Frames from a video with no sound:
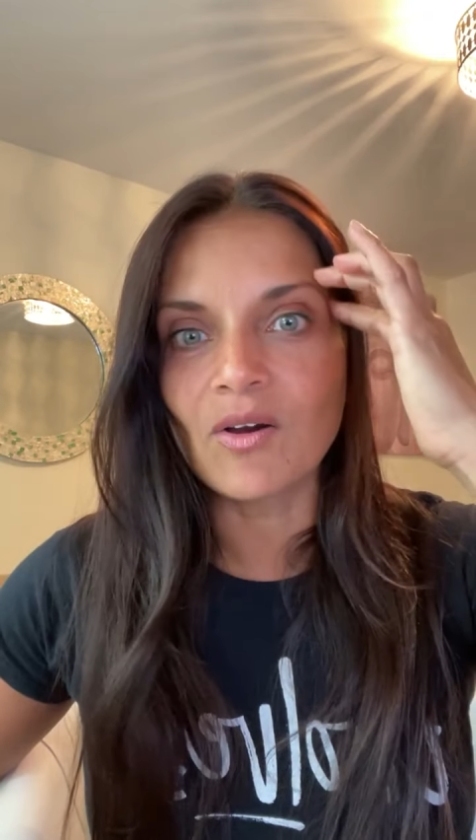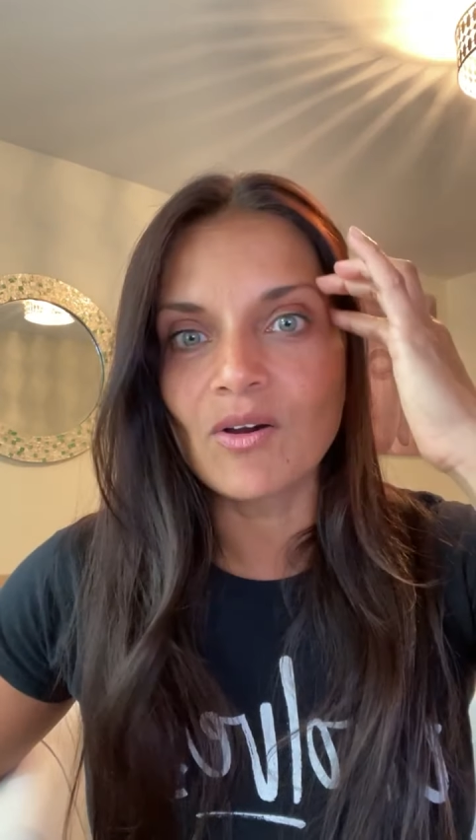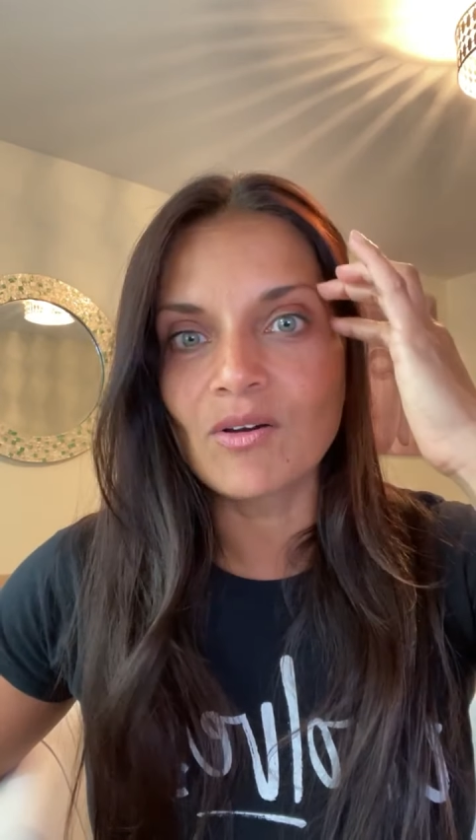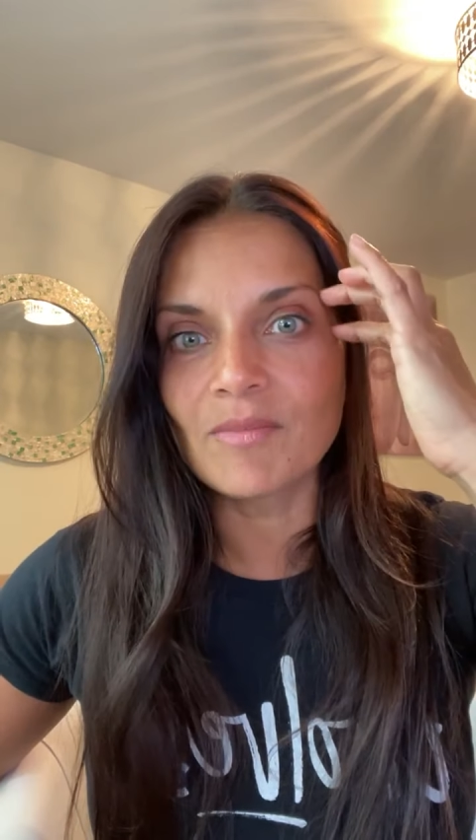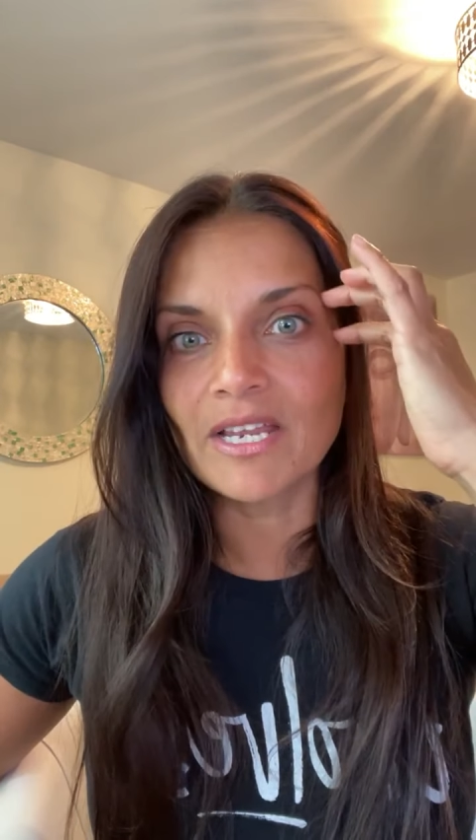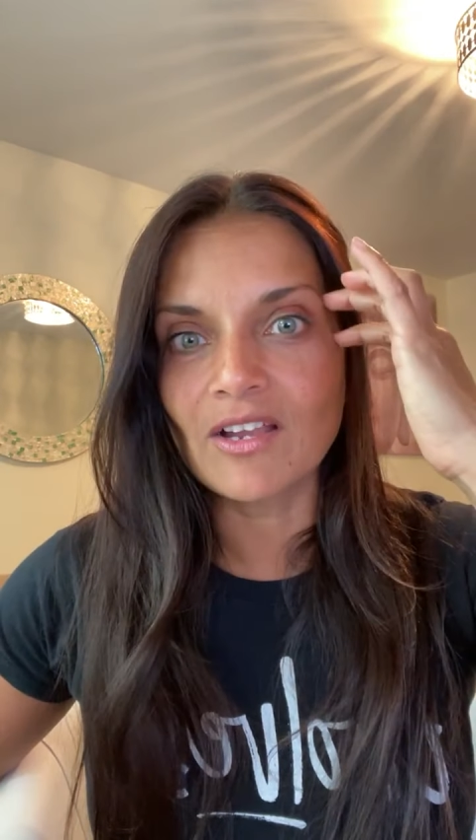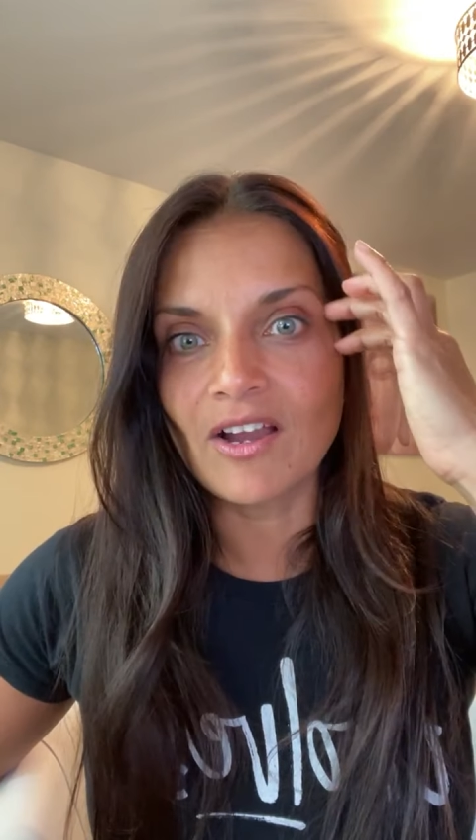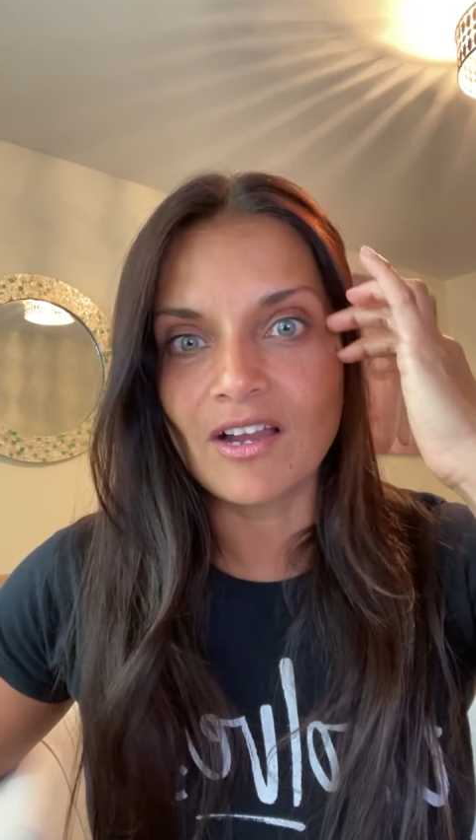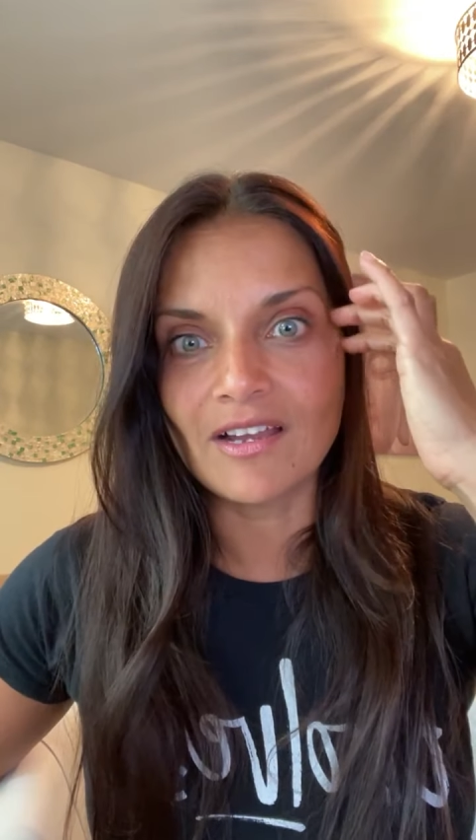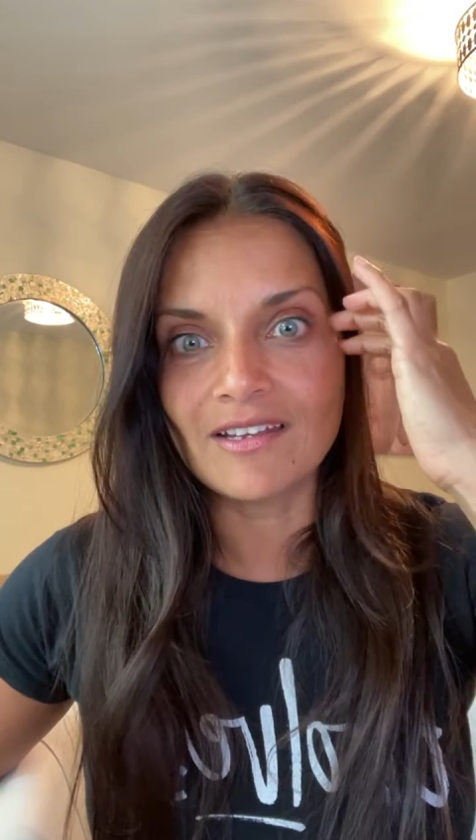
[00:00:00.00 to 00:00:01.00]
oh my
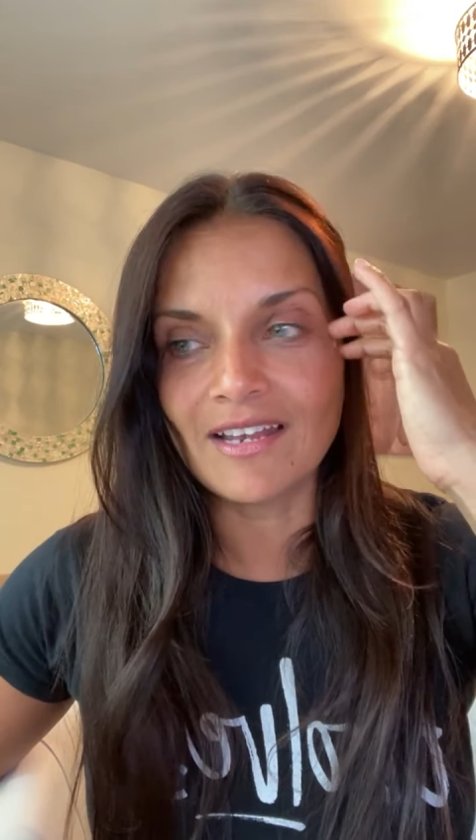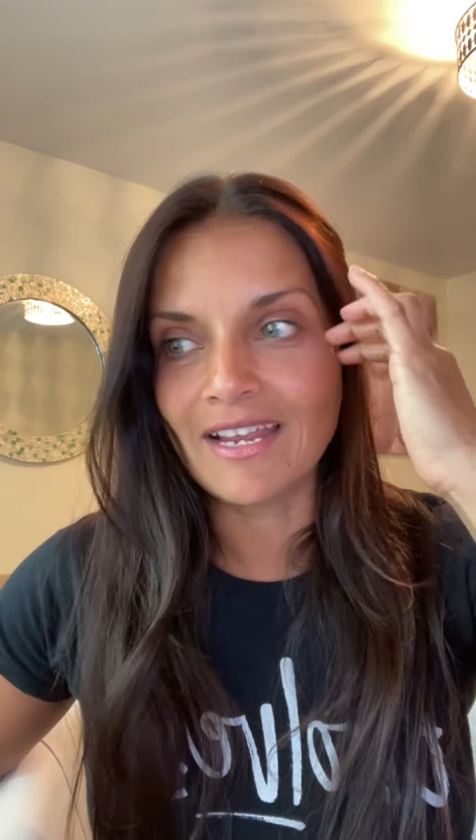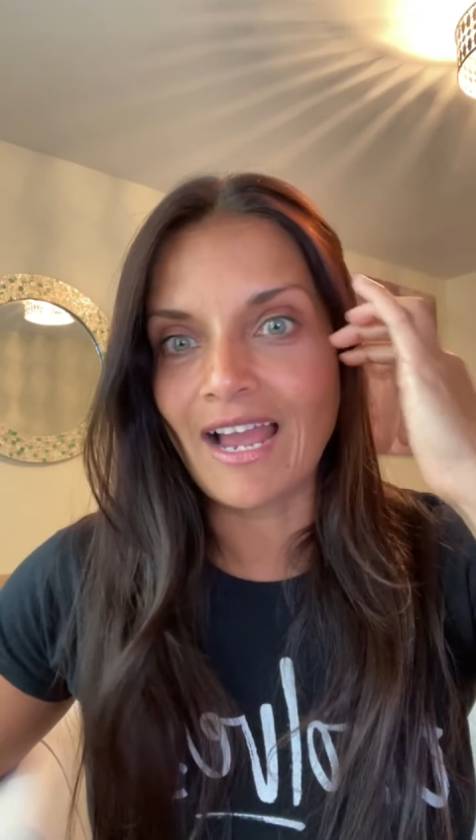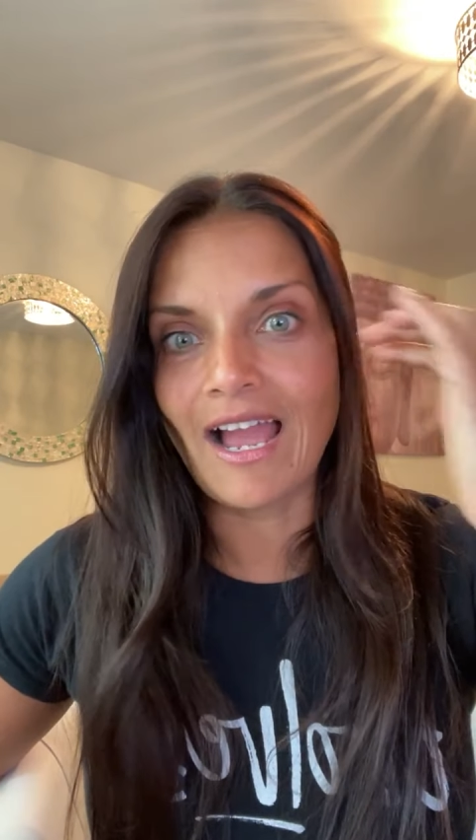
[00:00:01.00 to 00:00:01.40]
God, like,